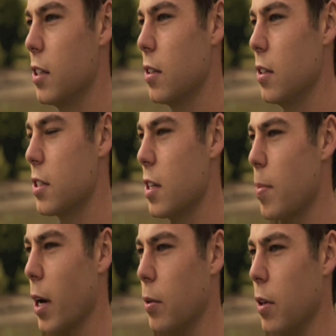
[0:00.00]
you
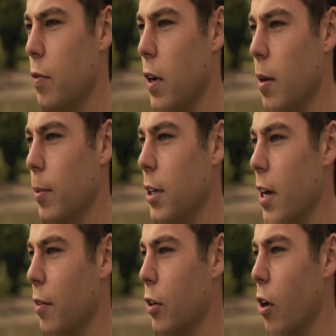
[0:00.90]
sit back with your family,
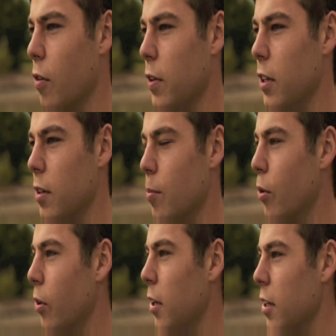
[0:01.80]
you have a coffee in the
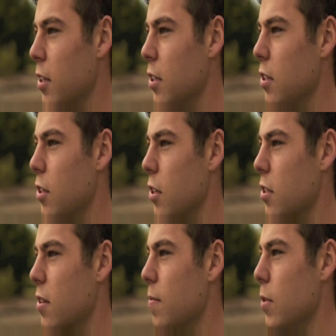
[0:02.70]
morning, and you
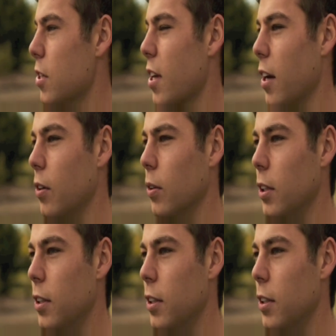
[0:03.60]
just take it